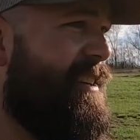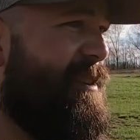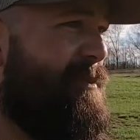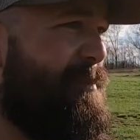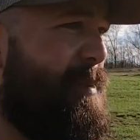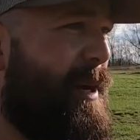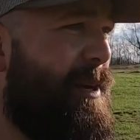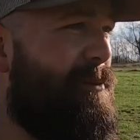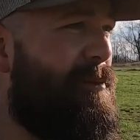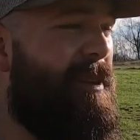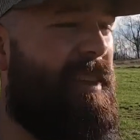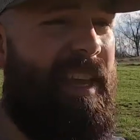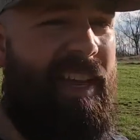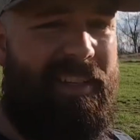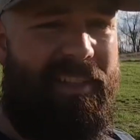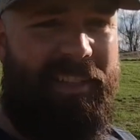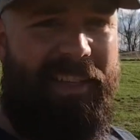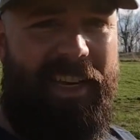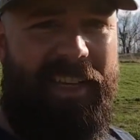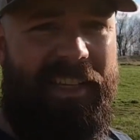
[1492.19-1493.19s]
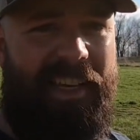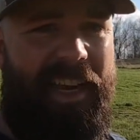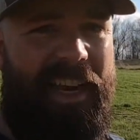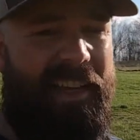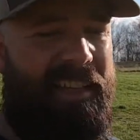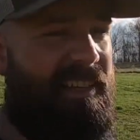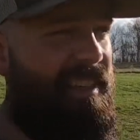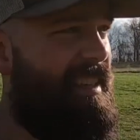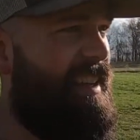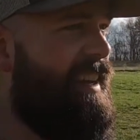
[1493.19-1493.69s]
But with that said,
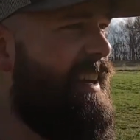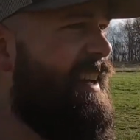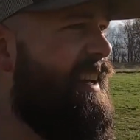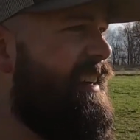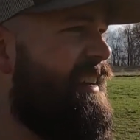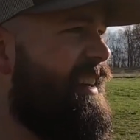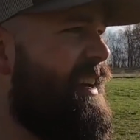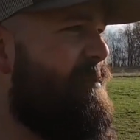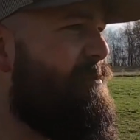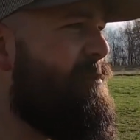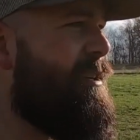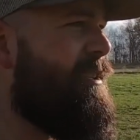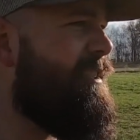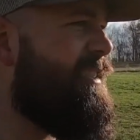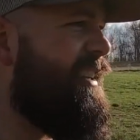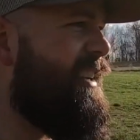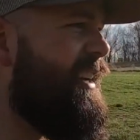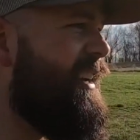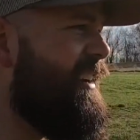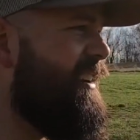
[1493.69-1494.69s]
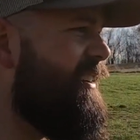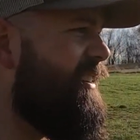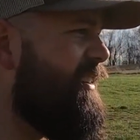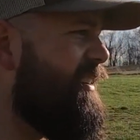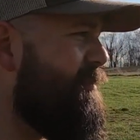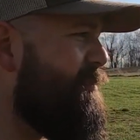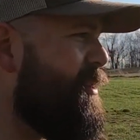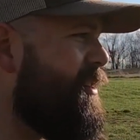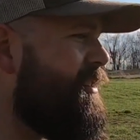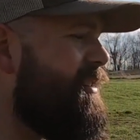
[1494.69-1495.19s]
guys, I'm gonna sit here
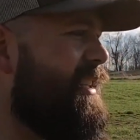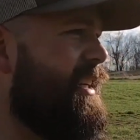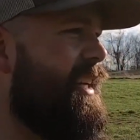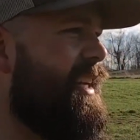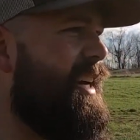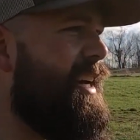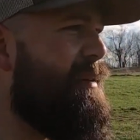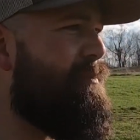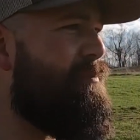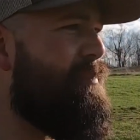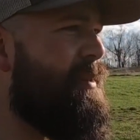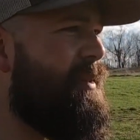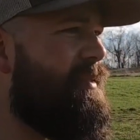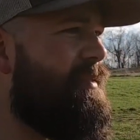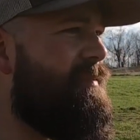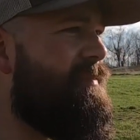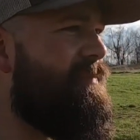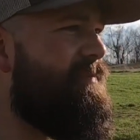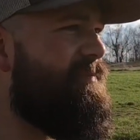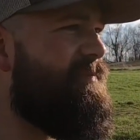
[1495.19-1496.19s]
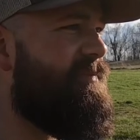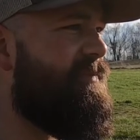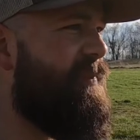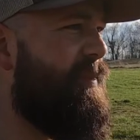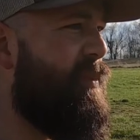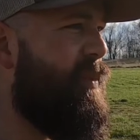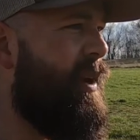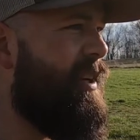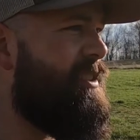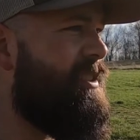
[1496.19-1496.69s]
and I'm gonna clean up
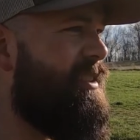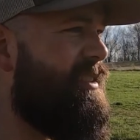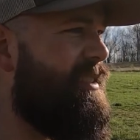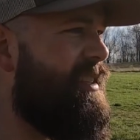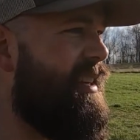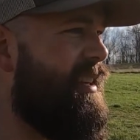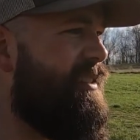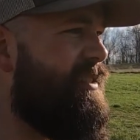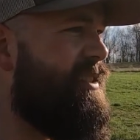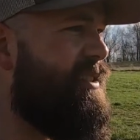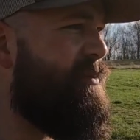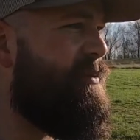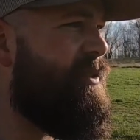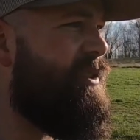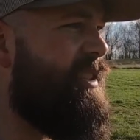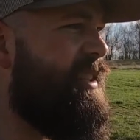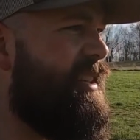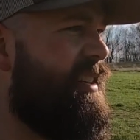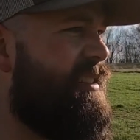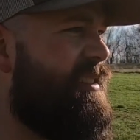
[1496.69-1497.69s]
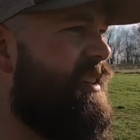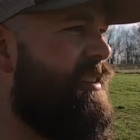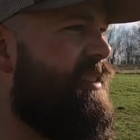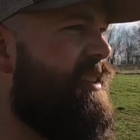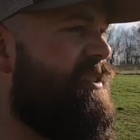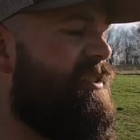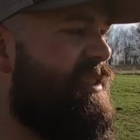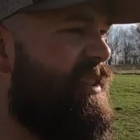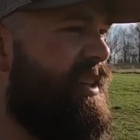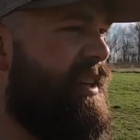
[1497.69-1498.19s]
and watch this deer, see what she does. Oh,
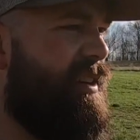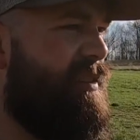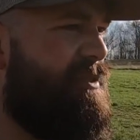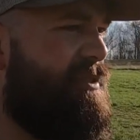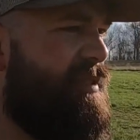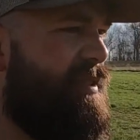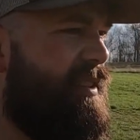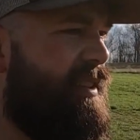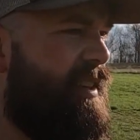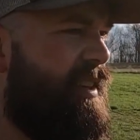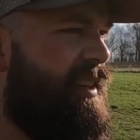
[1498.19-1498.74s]
there she goes.